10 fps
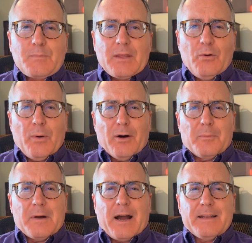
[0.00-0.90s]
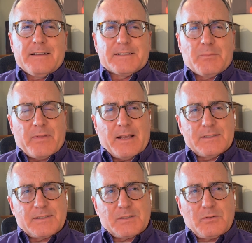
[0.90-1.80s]
Well, I did some
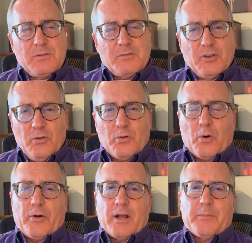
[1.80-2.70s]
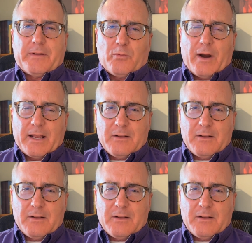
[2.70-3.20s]
things too growing up that where I